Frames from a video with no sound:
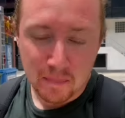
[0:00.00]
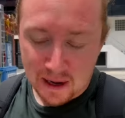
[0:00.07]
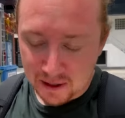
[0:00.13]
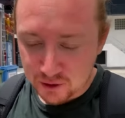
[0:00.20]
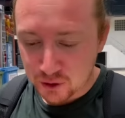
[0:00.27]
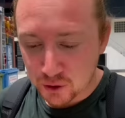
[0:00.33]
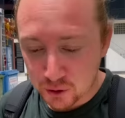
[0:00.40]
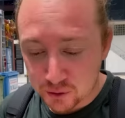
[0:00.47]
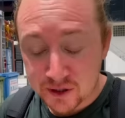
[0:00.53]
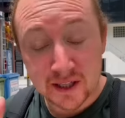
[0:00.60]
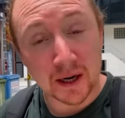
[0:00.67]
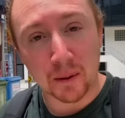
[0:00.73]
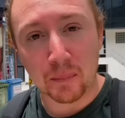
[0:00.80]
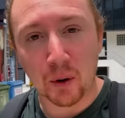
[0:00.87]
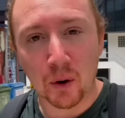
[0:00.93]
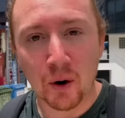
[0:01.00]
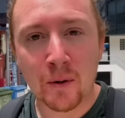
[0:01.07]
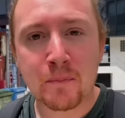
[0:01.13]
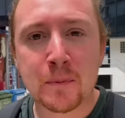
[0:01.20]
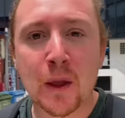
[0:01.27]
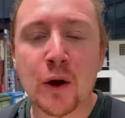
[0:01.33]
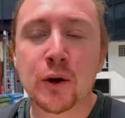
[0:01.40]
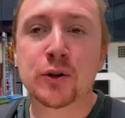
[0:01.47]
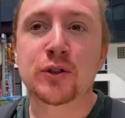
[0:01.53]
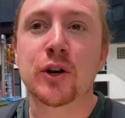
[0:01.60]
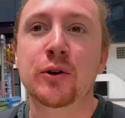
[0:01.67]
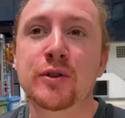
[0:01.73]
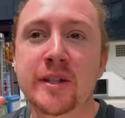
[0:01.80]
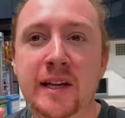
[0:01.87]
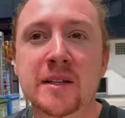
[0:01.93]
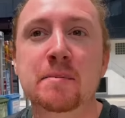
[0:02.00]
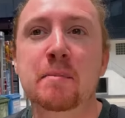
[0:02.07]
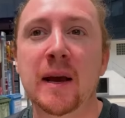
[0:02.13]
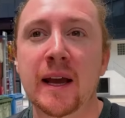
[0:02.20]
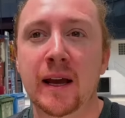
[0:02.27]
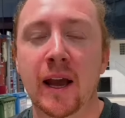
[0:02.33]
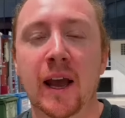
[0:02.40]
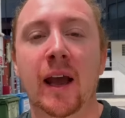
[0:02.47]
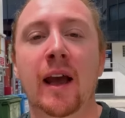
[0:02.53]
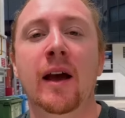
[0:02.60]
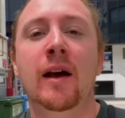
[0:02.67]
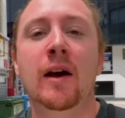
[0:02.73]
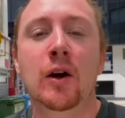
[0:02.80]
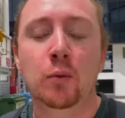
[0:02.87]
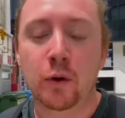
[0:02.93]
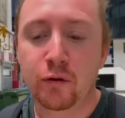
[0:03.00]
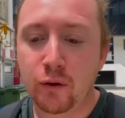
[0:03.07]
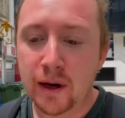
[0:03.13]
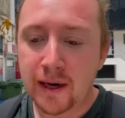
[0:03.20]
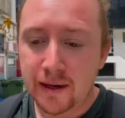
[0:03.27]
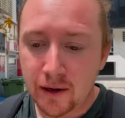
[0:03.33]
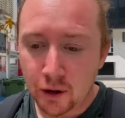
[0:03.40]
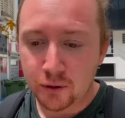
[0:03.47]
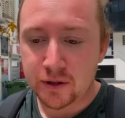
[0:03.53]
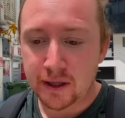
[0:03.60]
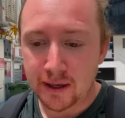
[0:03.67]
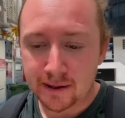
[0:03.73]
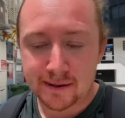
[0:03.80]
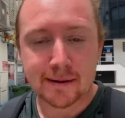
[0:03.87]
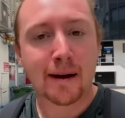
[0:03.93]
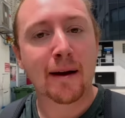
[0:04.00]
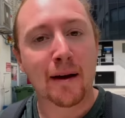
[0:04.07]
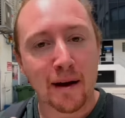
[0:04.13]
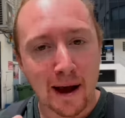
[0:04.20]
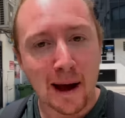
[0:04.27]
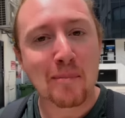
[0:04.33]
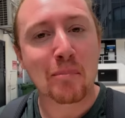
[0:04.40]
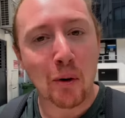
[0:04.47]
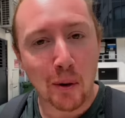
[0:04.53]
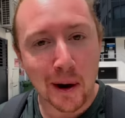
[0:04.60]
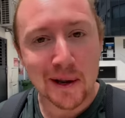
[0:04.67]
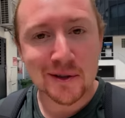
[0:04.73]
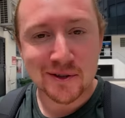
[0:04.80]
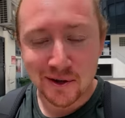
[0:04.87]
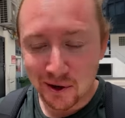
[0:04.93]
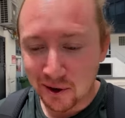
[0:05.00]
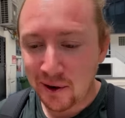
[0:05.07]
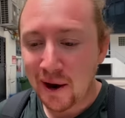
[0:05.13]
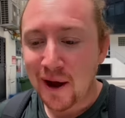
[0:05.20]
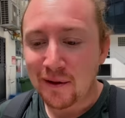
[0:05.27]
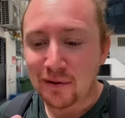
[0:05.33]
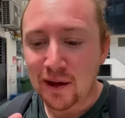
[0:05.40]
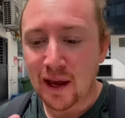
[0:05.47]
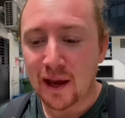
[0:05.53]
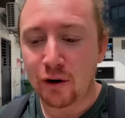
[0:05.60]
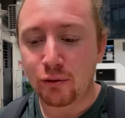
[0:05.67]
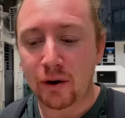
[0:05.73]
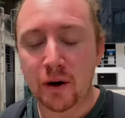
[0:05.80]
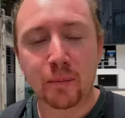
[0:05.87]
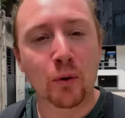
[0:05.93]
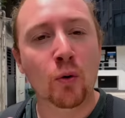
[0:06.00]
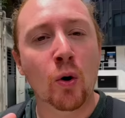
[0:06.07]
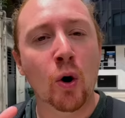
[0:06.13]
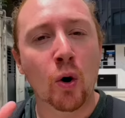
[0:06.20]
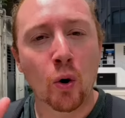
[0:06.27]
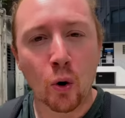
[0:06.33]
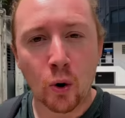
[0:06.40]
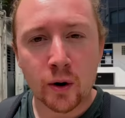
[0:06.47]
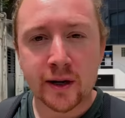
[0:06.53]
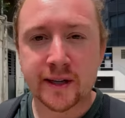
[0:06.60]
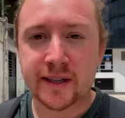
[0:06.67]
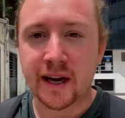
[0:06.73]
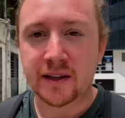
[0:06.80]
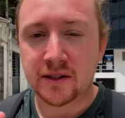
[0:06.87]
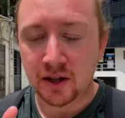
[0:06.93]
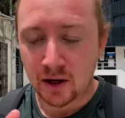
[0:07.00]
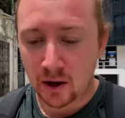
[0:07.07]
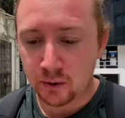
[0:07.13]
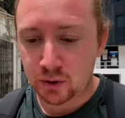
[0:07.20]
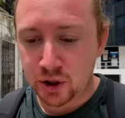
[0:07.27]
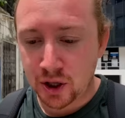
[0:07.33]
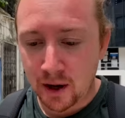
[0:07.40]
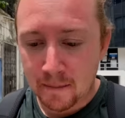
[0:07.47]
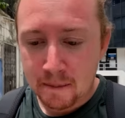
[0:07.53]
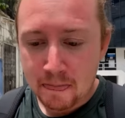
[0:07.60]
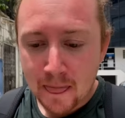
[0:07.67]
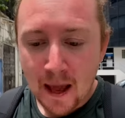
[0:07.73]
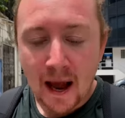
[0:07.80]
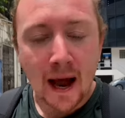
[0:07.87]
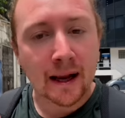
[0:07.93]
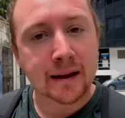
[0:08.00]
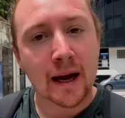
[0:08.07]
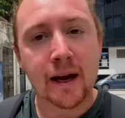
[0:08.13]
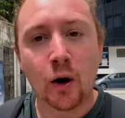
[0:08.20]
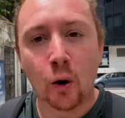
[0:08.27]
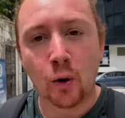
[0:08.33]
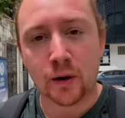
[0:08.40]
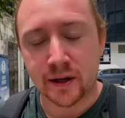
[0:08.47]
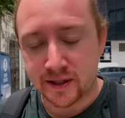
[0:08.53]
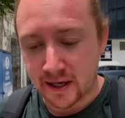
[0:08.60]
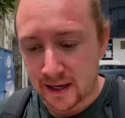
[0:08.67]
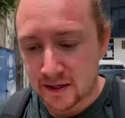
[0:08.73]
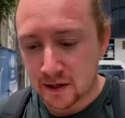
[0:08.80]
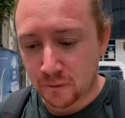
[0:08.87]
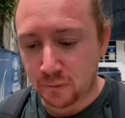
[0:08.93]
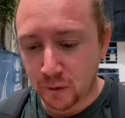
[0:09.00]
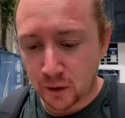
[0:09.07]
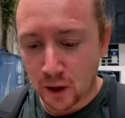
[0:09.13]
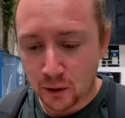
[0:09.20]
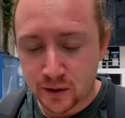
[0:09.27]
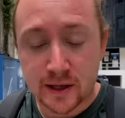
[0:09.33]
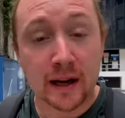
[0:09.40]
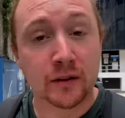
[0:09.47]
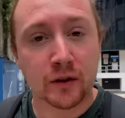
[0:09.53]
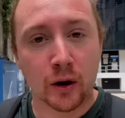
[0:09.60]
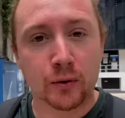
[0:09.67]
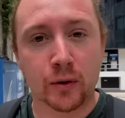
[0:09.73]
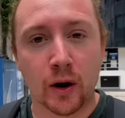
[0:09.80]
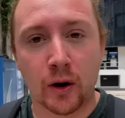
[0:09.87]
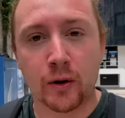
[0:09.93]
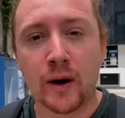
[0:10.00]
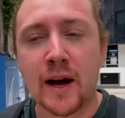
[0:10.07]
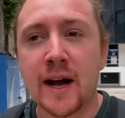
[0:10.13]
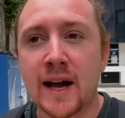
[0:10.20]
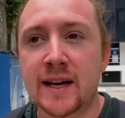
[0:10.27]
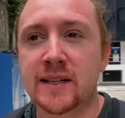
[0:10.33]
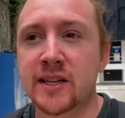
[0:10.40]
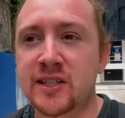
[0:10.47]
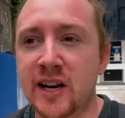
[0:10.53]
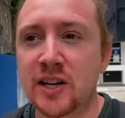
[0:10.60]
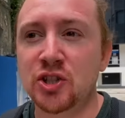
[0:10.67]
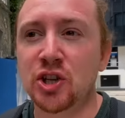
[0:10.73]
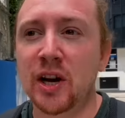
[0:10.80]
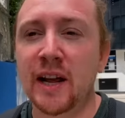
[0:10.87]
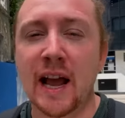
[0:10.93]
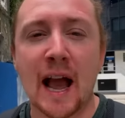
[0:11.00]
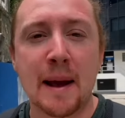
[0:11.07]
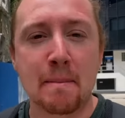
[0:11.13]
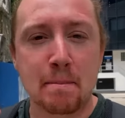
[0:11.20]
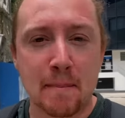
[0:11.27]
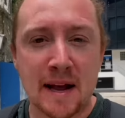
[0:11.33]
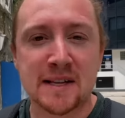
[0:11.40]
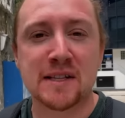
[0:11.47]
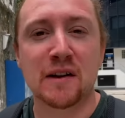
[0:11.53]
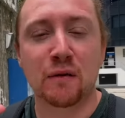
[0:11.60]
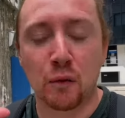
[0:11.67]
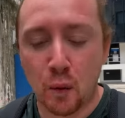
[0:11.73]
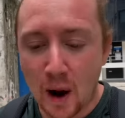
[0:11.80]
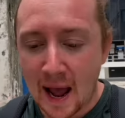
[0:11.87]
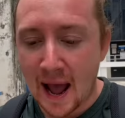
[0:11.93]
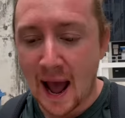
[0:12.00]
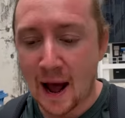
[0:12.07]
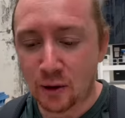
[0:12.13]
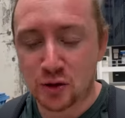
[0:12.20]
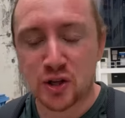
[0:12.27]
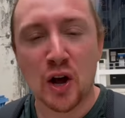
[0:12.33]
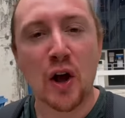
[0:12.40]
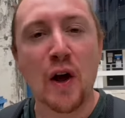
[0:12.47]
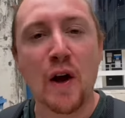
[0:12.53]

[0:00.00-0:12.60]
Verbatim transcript: back to Singapore. So since being here, we've really noticed and bought into the incredible hawker centre culture. And a hawker centre, for those that don't know, is essentially a massive warehouse